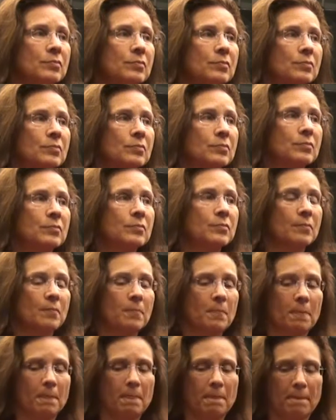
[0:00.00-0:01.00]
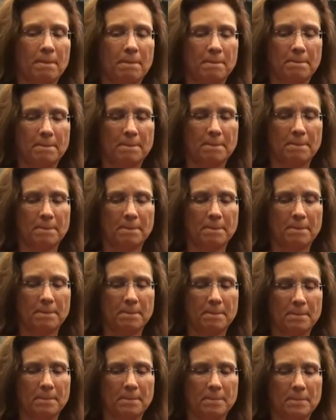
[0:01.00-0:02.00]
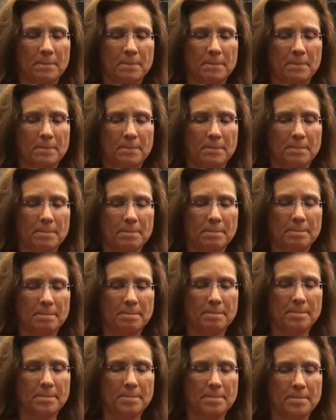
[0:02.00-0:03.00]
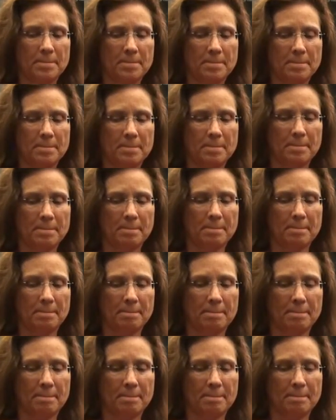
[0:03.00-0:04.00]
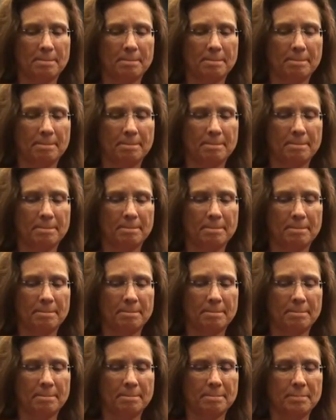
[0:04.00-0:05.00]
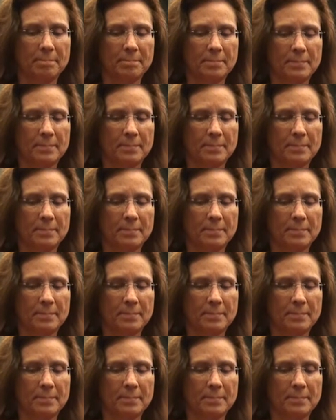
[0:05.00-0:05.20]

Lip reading: No words are spoken by the person on screen.